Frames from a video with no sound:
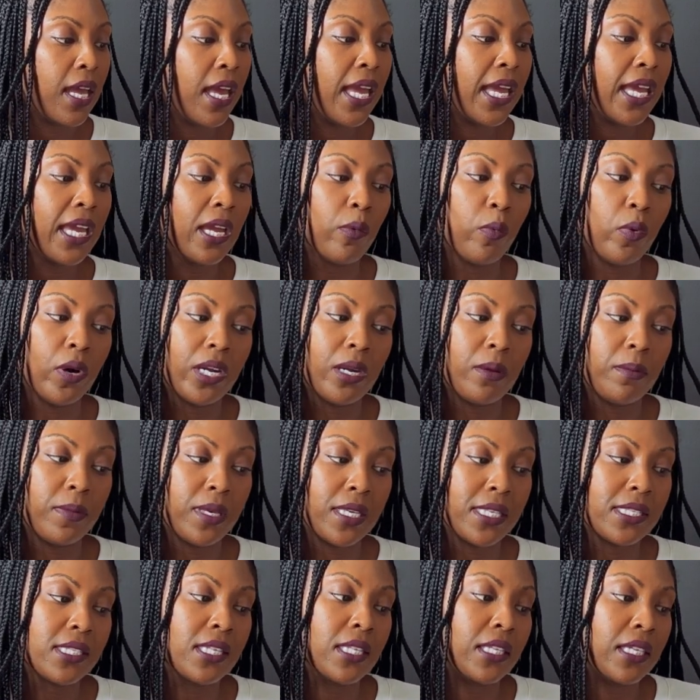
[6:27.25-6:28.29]
and what it
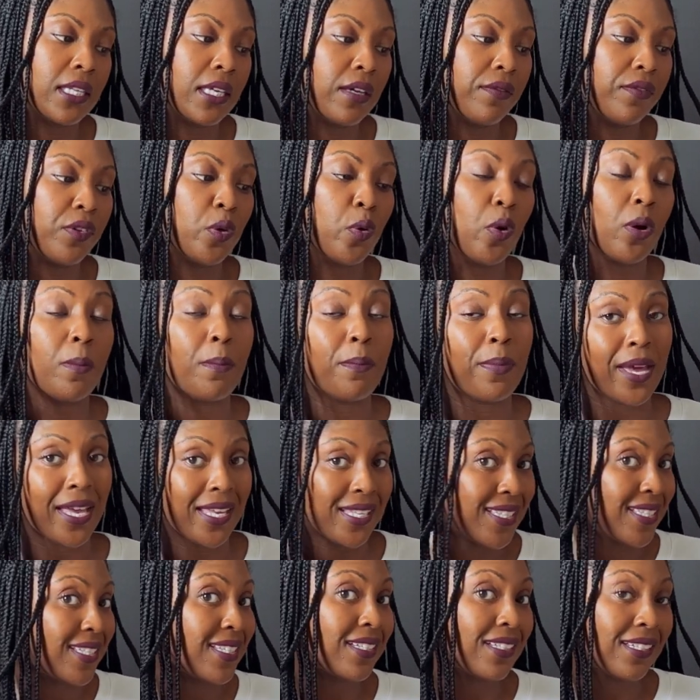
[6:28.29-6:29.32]
means to live your
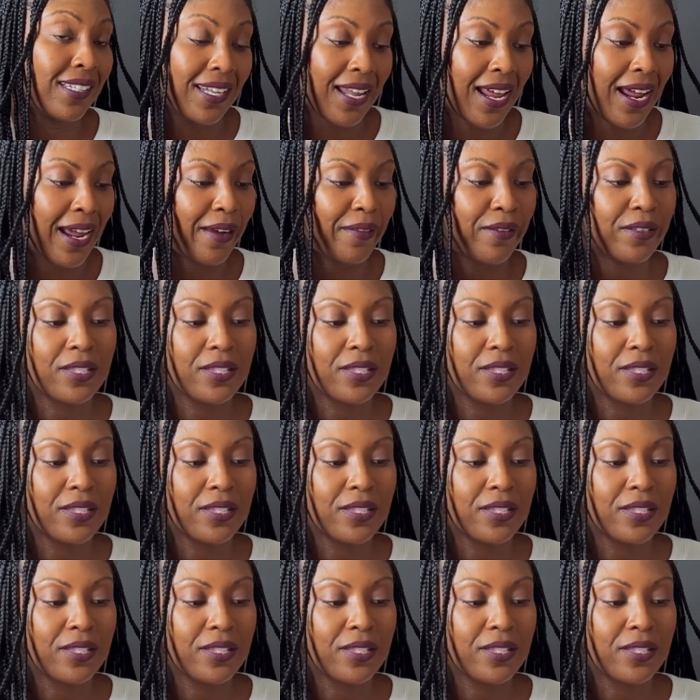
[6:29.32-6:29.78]
best life.